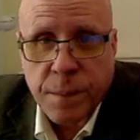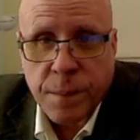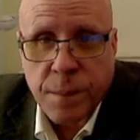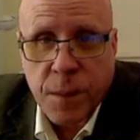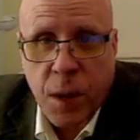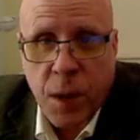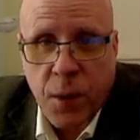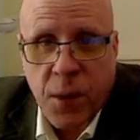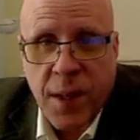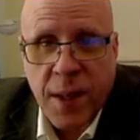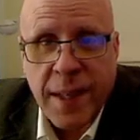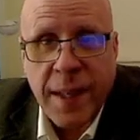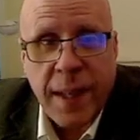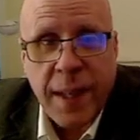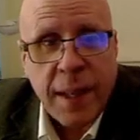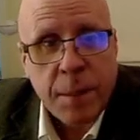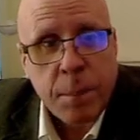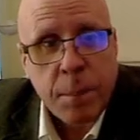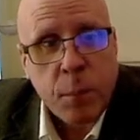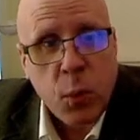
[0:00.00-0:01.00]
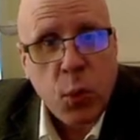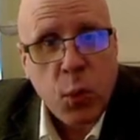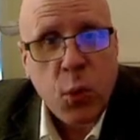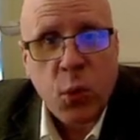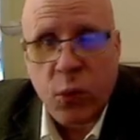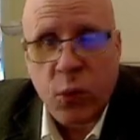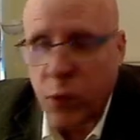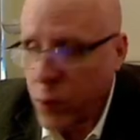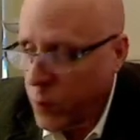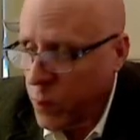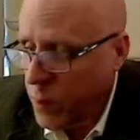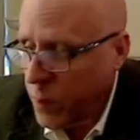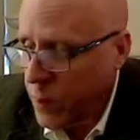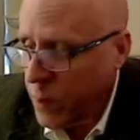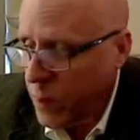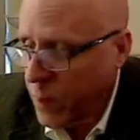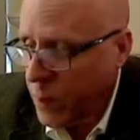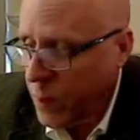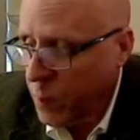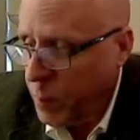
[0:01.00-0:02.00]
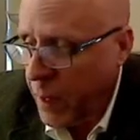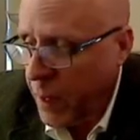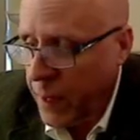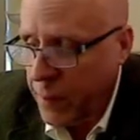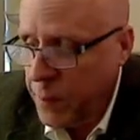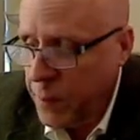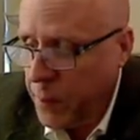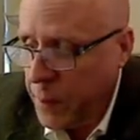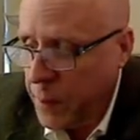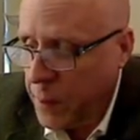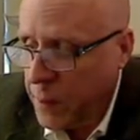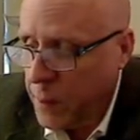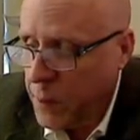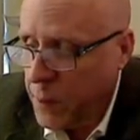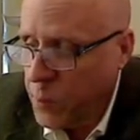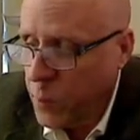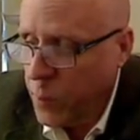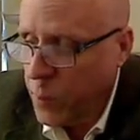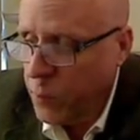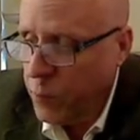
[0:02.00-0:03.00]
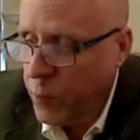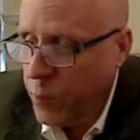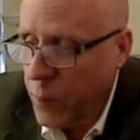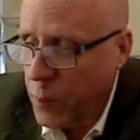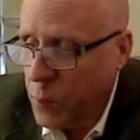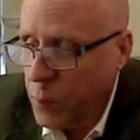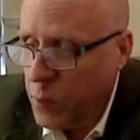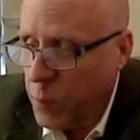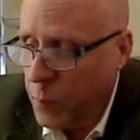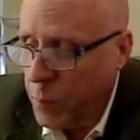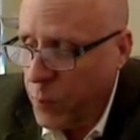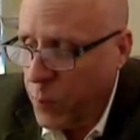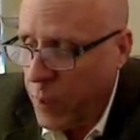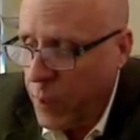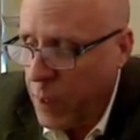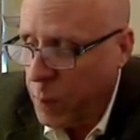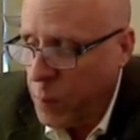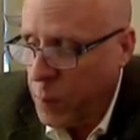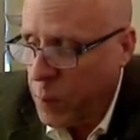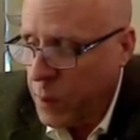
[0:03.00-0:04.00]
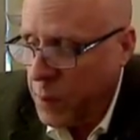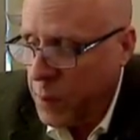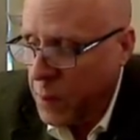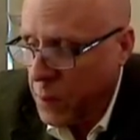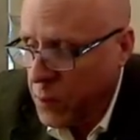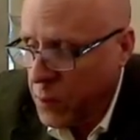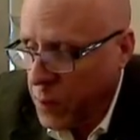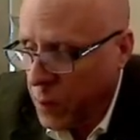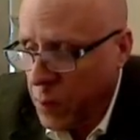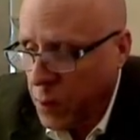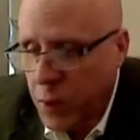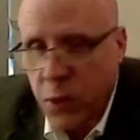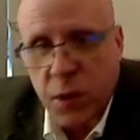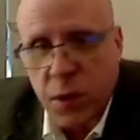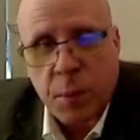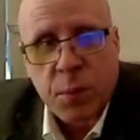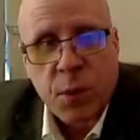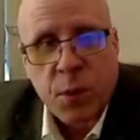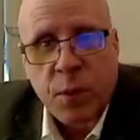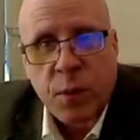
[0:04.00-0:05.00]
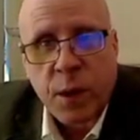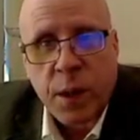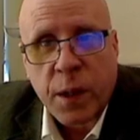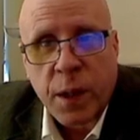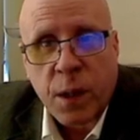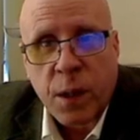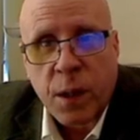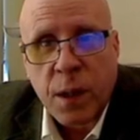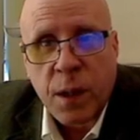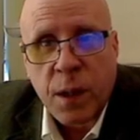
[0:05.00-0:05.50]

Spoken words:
a thing can't move in a path like this where it follows a parabola and then suddenly jumps over here,